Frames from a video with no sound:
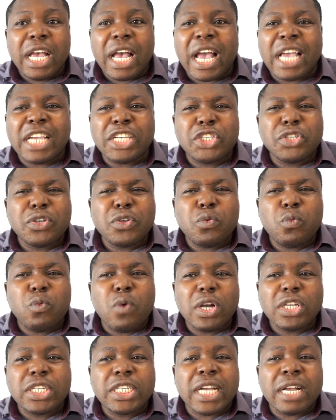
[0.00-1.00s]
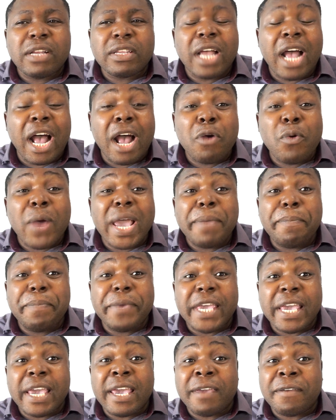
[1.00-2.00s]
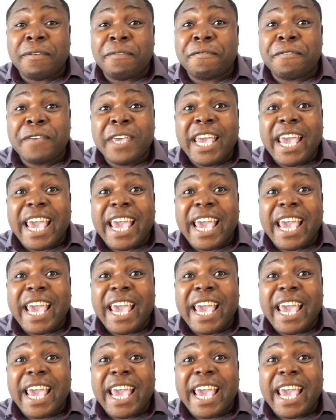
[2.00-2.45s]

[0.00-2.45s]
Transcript: I should watch out how I behave